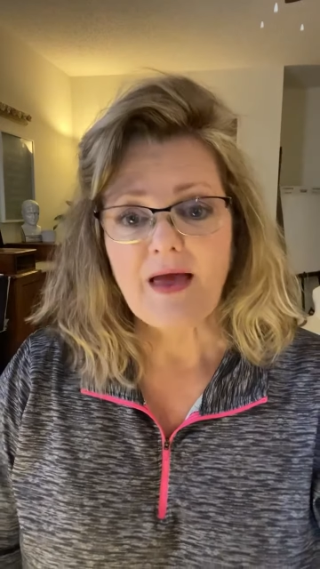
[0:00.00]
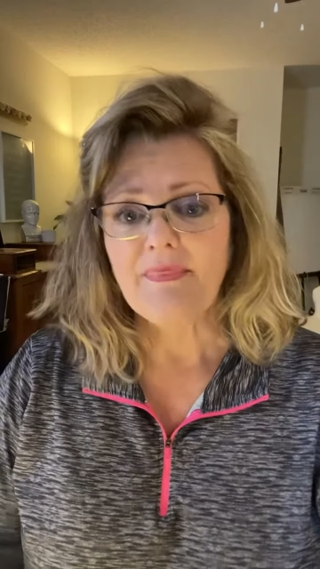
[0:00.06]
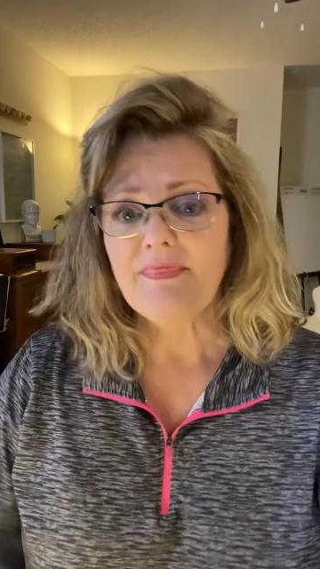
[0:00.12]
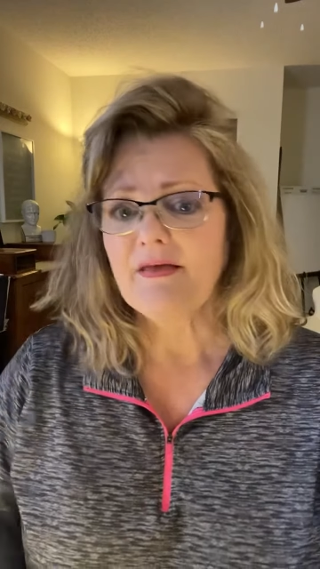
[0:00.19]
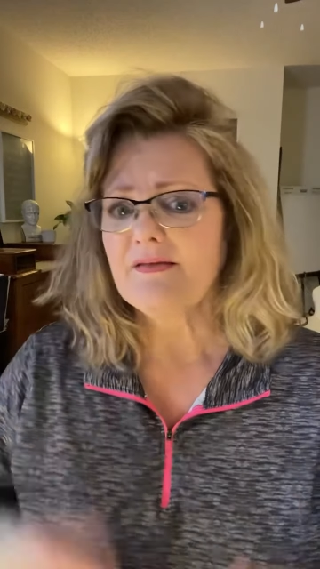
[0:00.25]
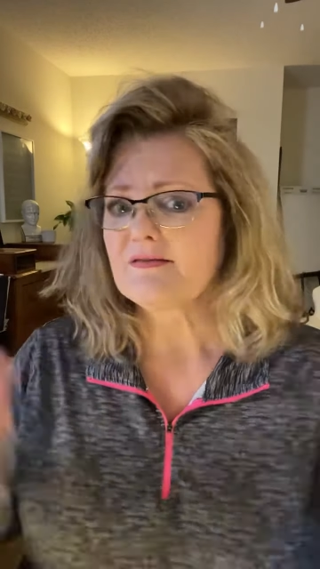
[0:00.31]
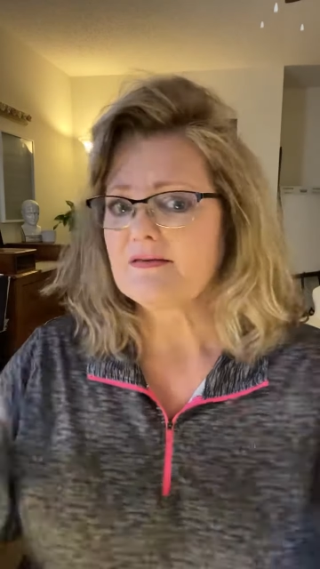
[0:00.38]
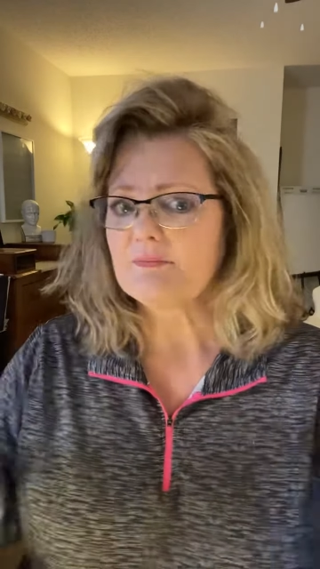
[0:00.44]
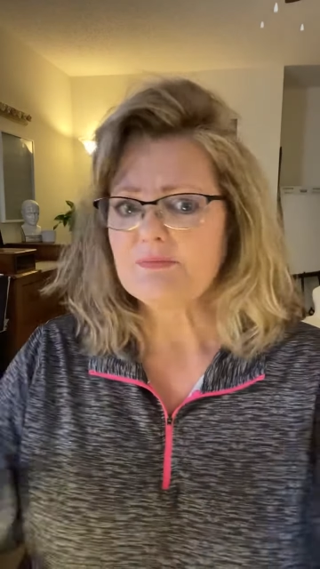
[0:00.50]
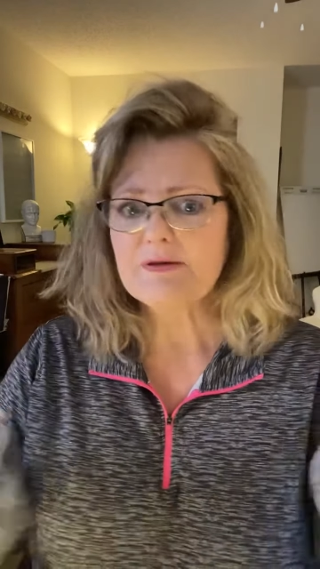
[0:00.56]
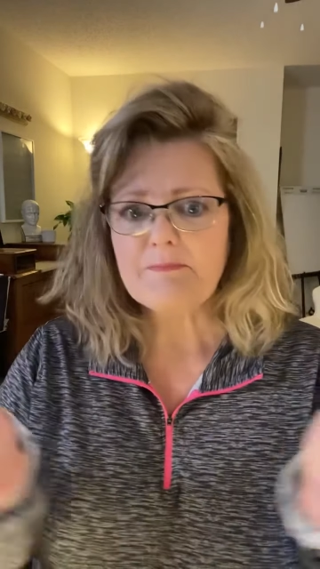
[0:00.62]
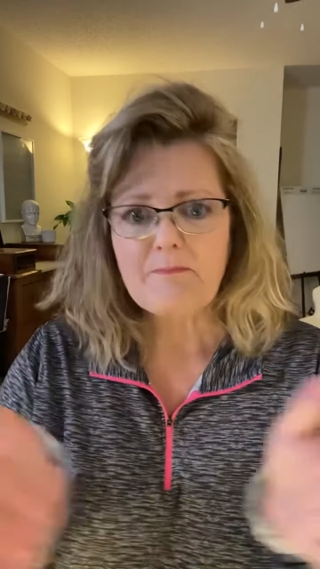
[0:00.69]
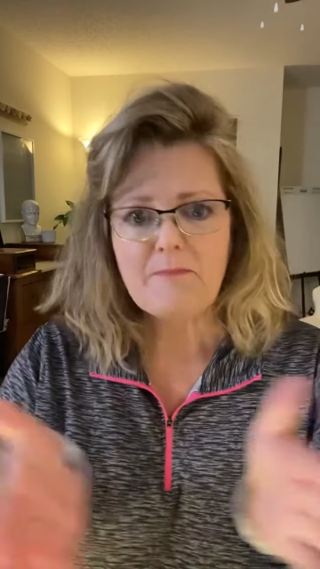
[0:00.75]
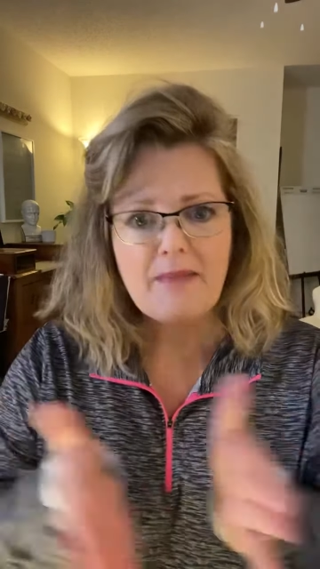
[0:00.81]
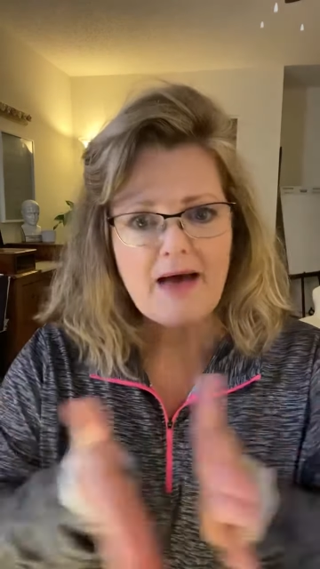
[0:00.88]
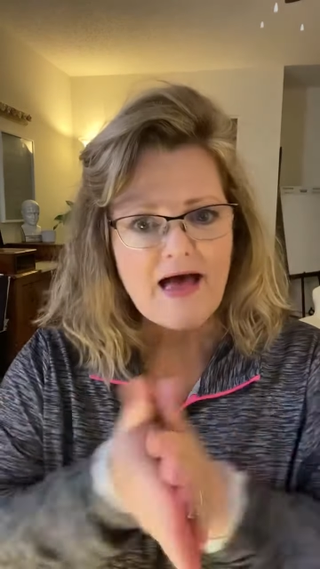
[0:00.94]
and then simply
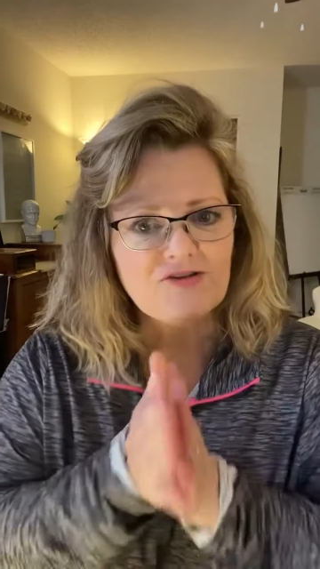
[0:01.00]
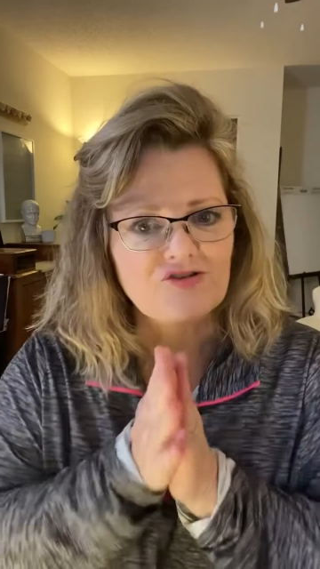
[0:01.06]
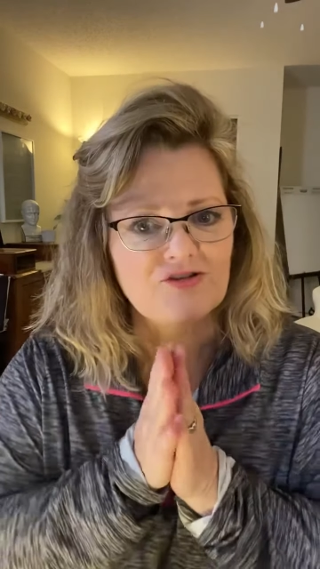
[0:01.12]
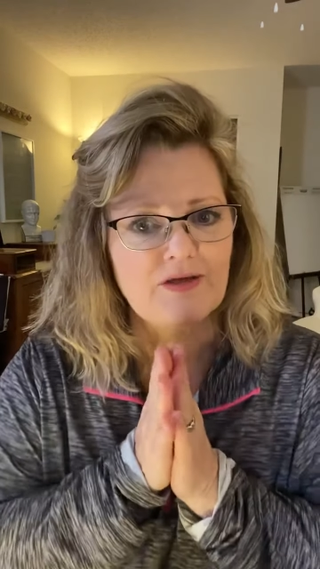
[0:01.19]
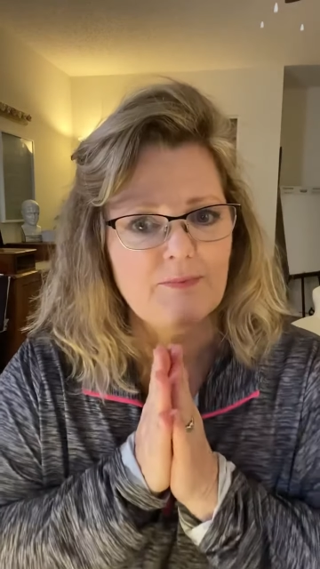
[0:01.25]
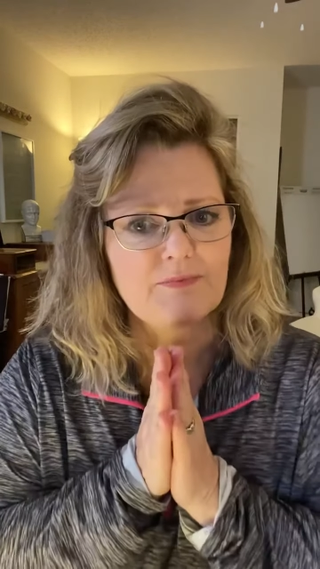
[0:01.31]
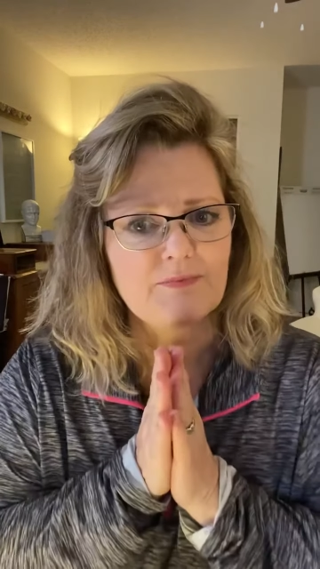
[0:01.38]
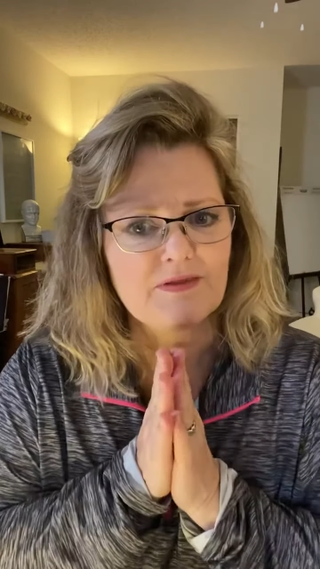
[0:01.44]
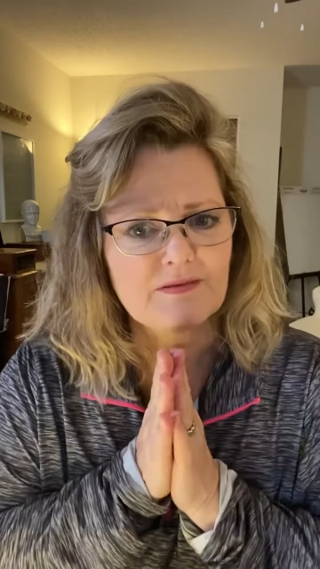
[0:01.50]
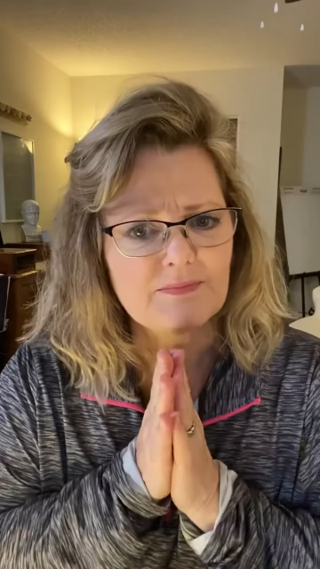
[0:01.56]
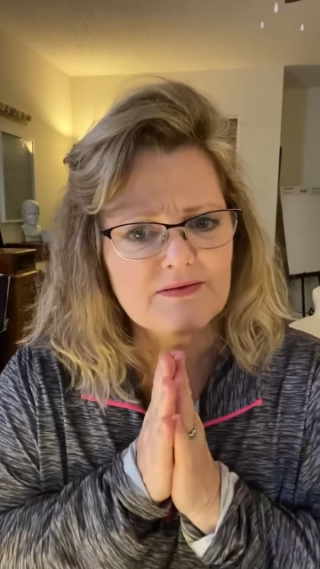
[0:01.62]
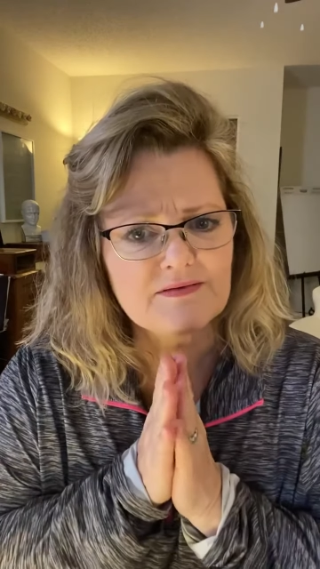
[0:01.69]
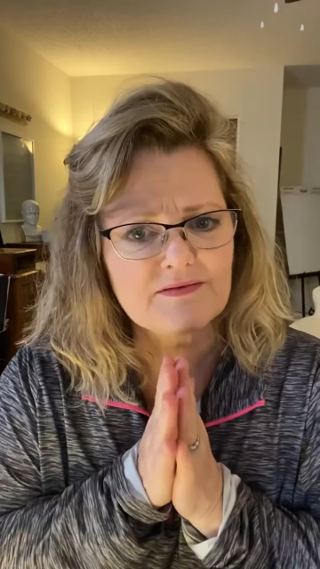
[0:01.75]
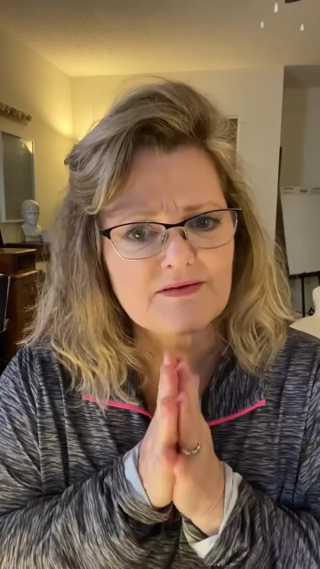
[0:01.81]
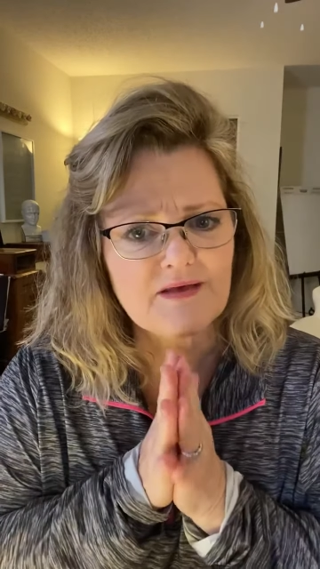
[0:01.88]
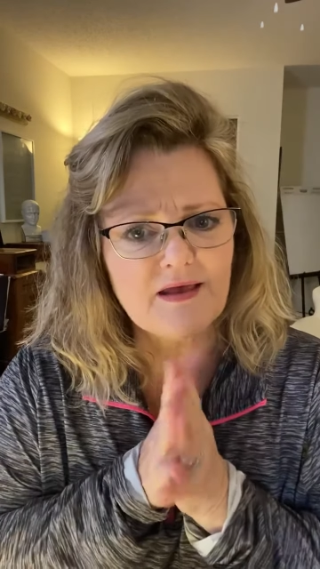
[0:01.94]
match them to the business